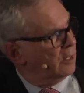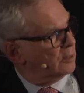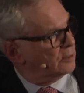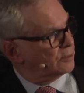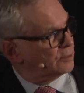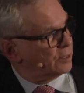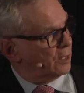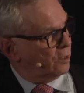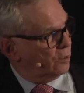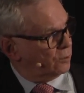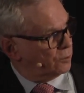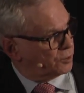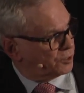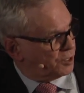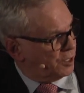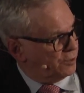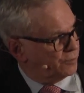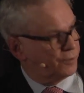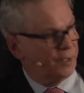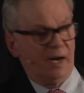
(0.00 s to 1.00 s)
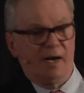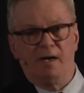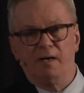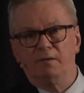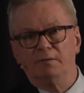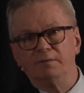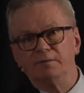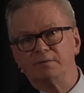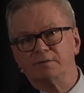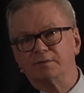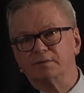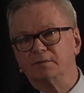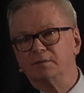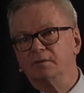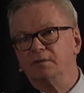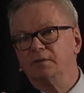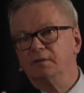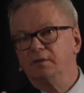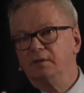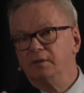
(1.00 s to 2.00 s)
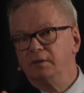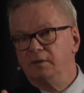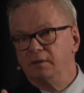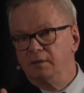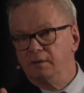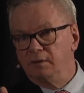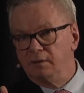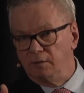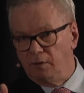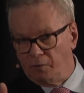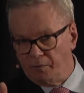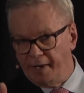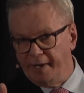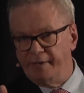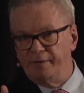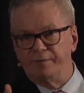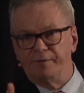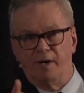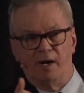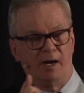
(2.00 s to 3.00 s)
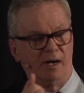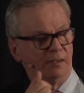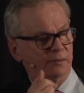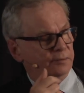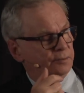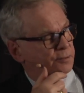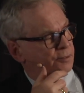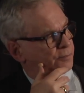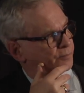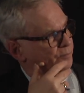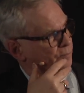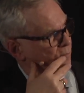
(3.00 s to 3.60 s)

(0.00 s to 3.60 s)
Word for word: So she drowns, Lorraine drowns,